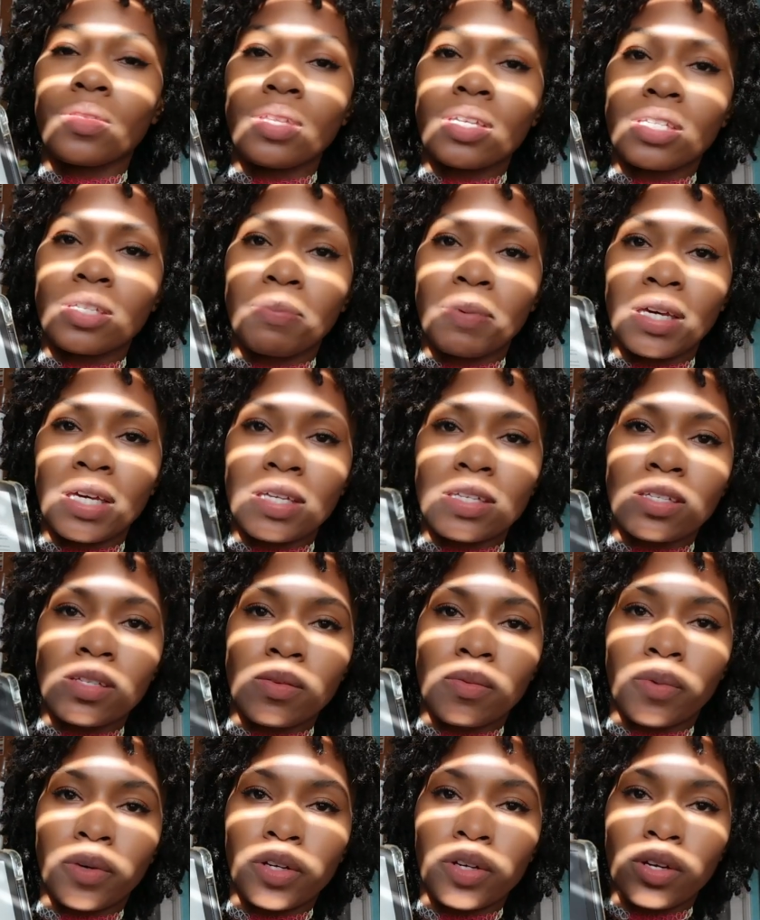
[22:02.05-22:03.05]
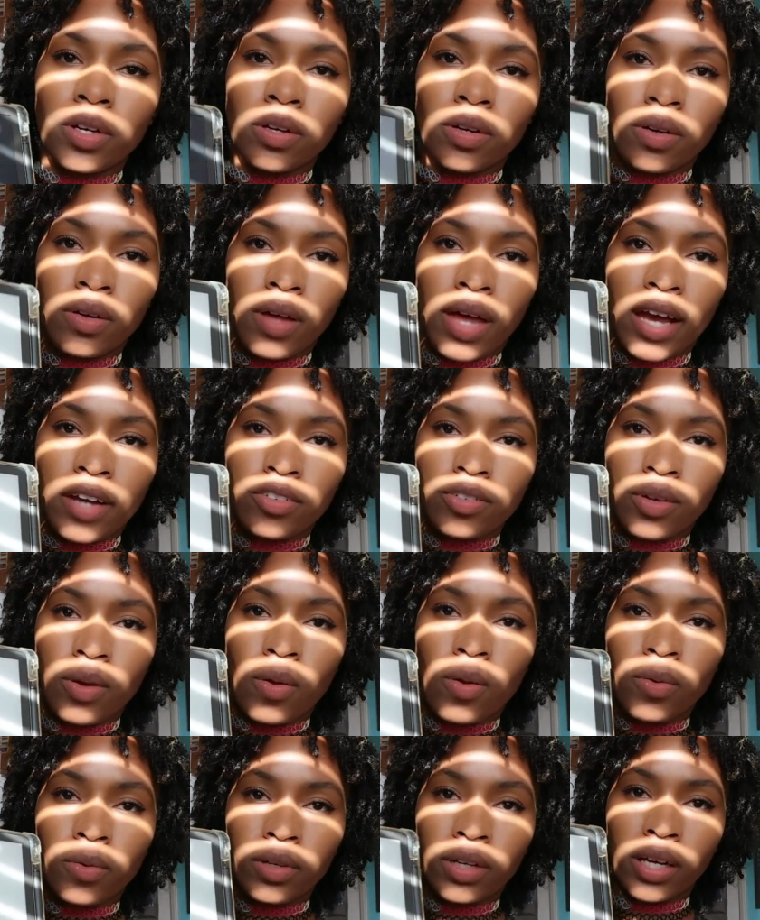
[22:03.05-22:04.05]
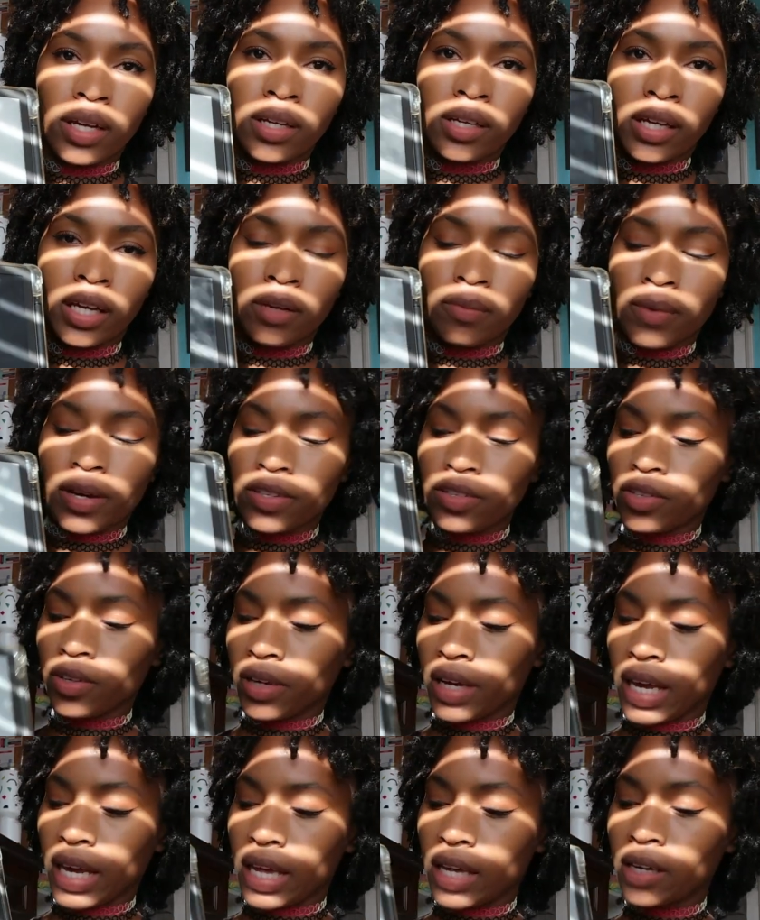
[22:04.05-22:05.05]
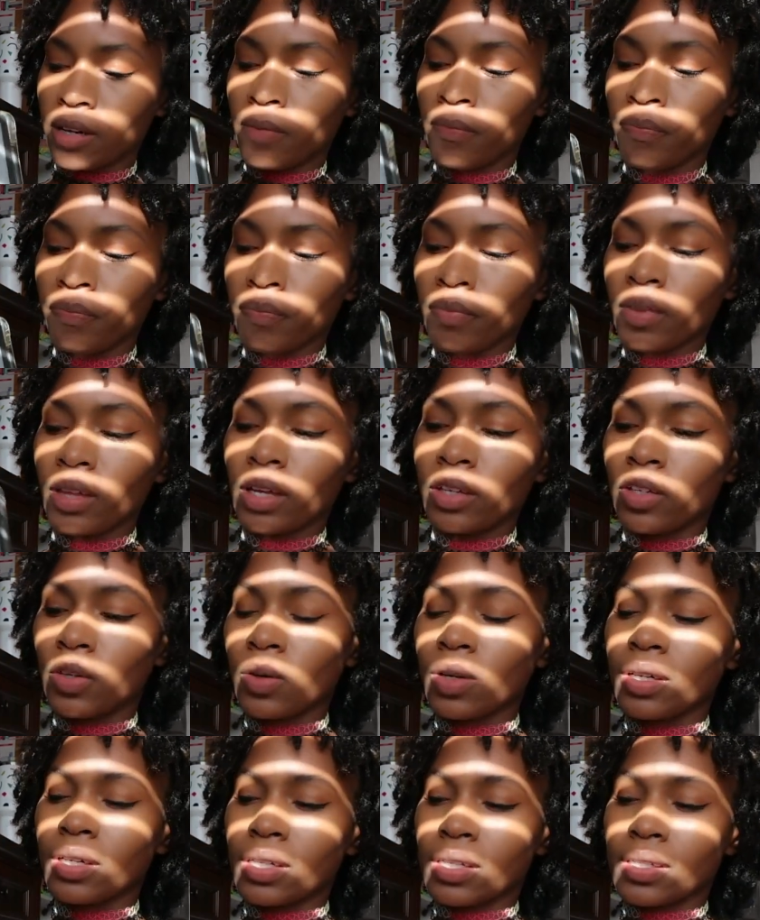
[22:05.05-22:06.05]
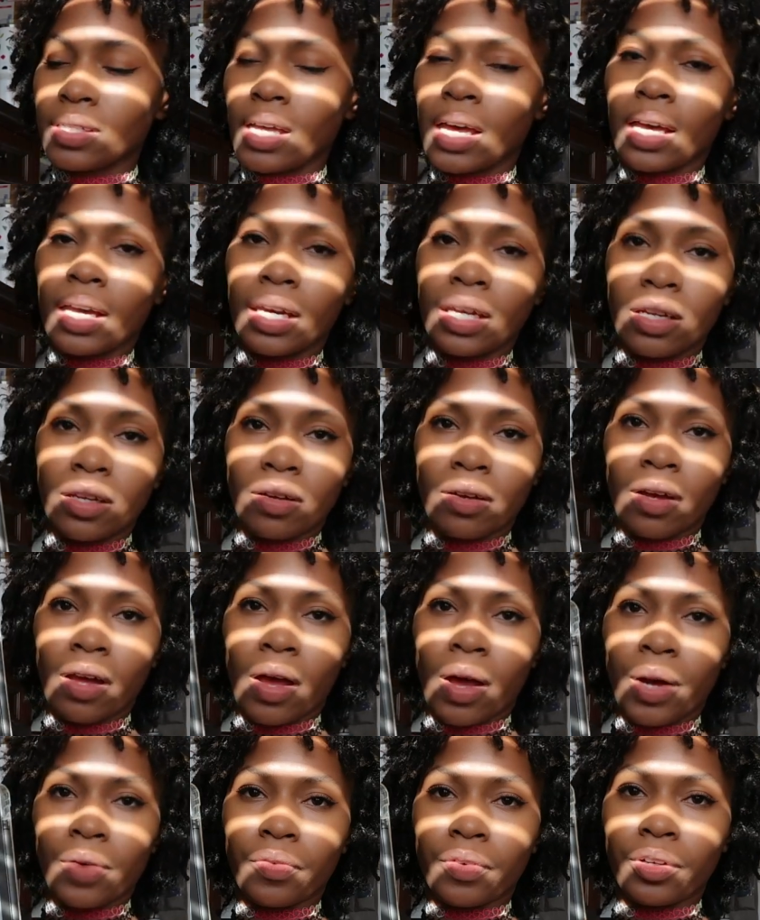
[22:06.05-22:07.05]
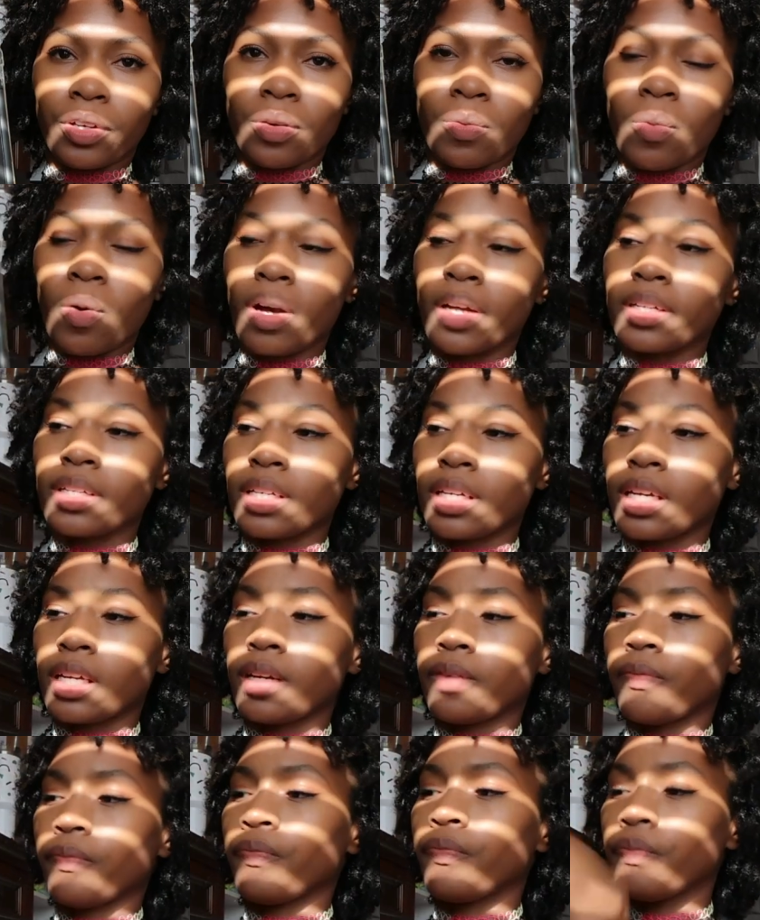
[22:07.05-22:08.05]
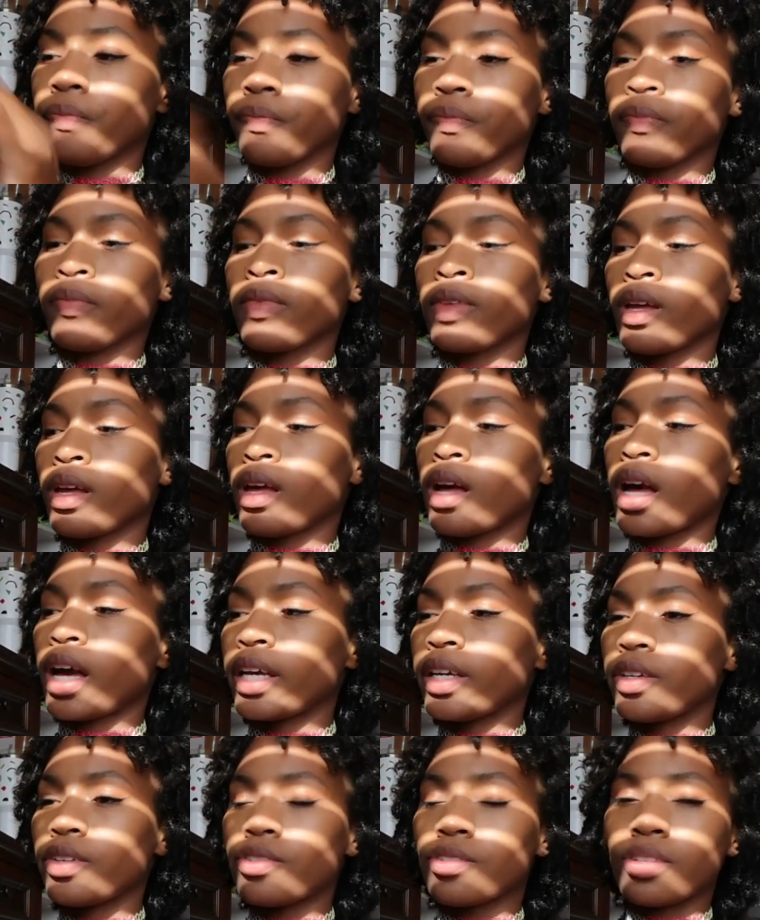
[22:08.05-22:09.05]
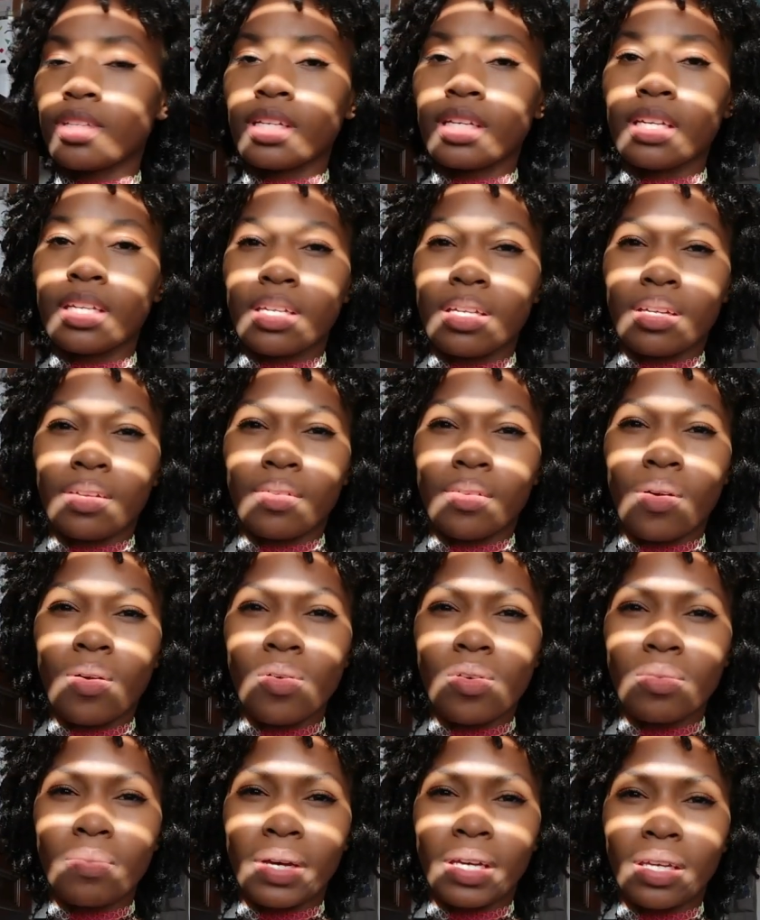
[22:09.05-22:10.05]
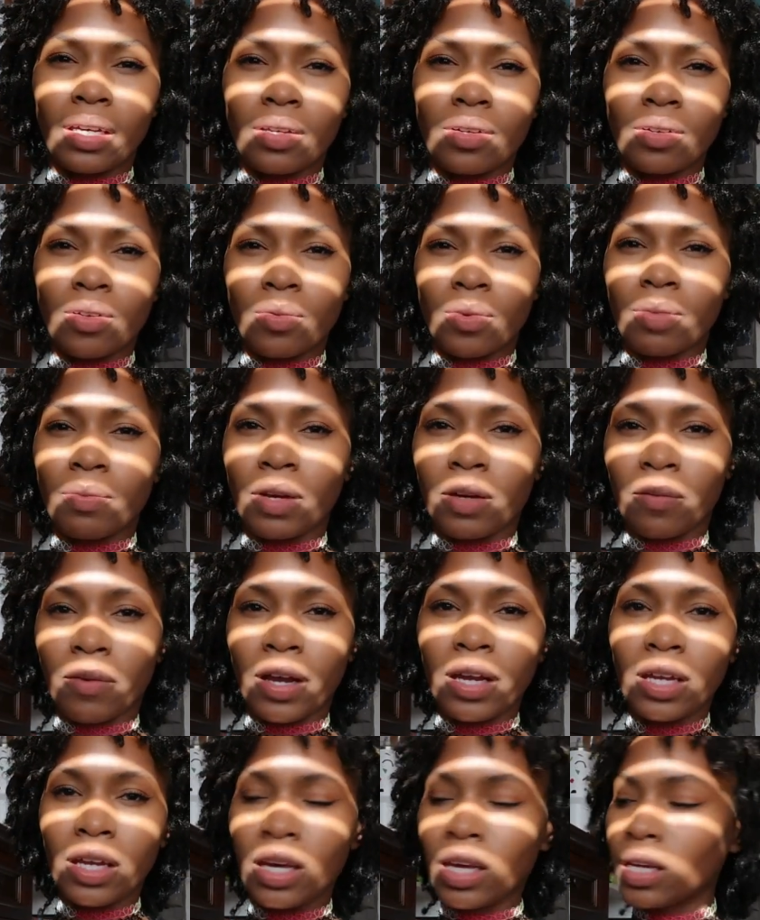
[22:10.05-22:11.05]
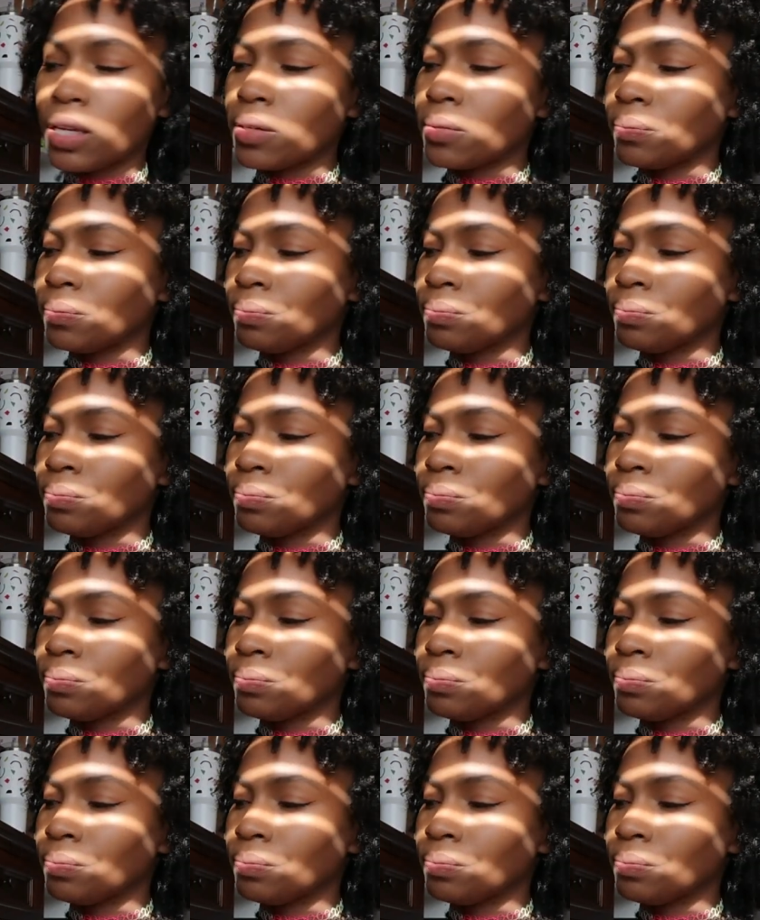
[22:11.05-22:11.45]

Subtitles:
this piece where you can actually hold it and like rest your hand, you can decide however you want it. I usually hold my Kindle with my right hand,